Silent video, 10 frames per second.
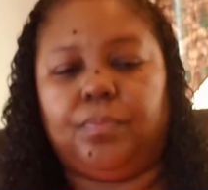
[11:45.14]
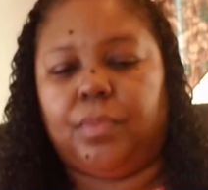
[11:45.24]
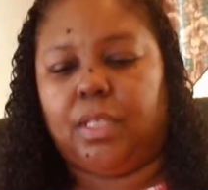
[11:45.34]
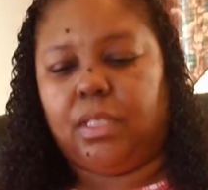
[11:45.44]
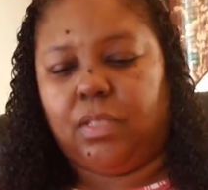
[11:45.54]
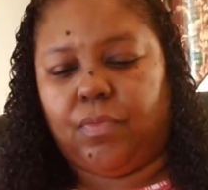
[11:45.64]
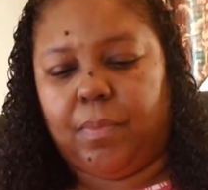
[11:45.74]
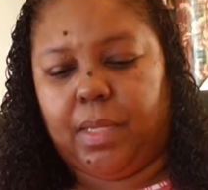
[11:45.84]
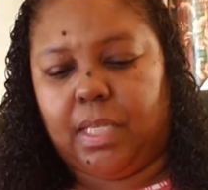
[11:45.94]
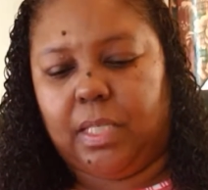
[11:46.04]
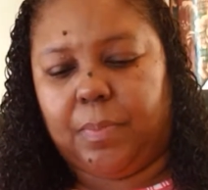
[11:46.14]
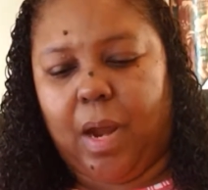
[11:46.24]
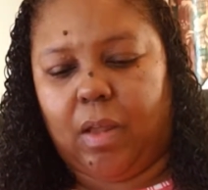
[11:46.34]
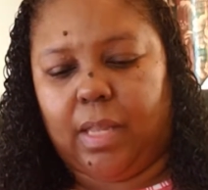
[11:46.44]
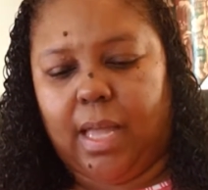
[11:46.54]
This is from the
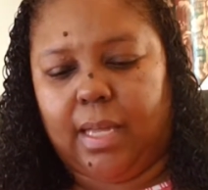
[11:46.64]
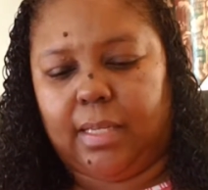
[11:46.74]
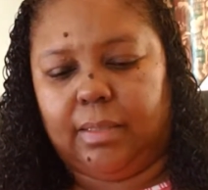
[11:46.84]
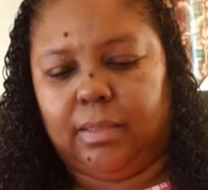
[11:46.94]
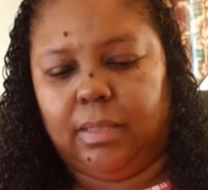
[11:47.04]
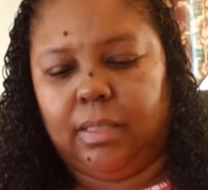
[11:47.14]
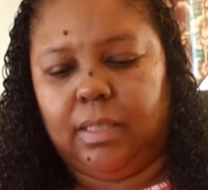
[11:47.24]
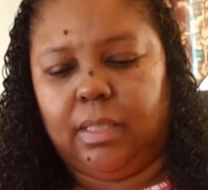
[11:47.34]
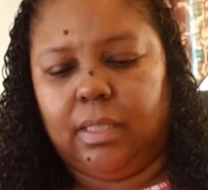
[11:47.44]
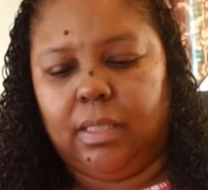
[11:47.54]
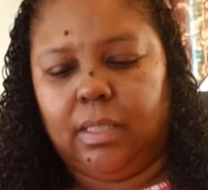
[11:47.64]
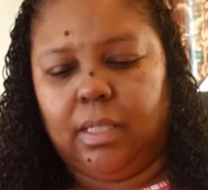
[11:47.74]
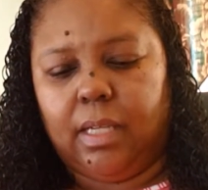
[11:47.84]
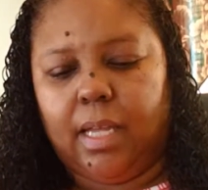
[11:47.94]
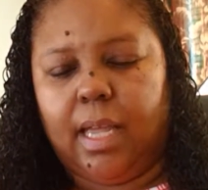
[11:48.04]
Inspire line,
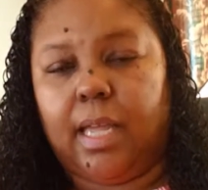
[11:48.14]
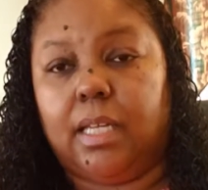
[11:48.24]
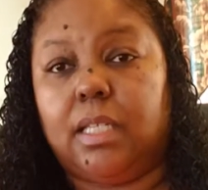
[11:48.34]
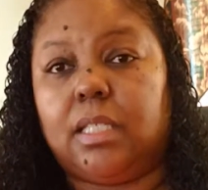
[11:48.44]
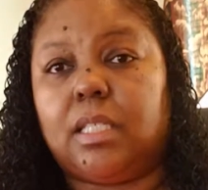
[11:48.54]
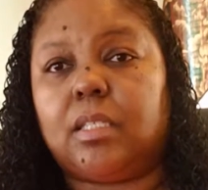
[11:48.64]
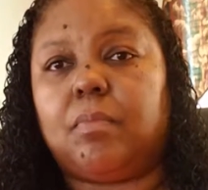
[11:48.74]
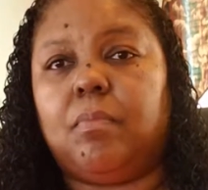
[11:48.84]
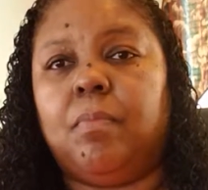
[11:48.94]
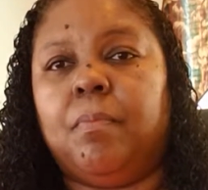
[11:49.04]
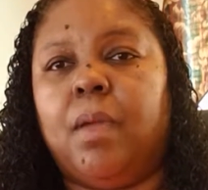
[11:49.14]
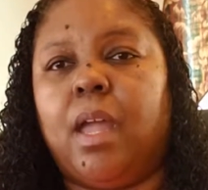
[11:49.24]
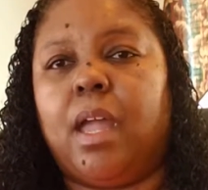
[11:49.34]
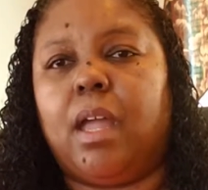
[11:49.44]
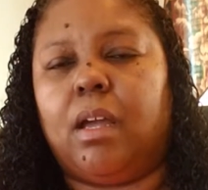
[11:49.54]
and it
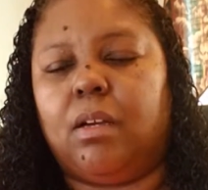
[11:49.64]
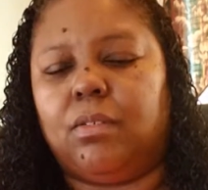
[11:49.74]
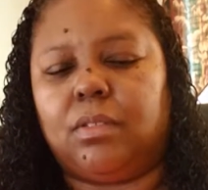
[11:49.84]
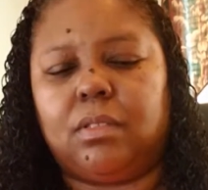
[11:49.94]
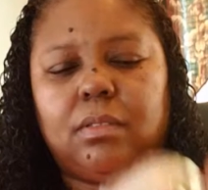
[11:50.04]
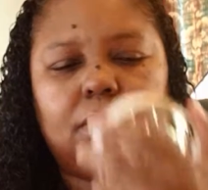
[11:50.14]
smells.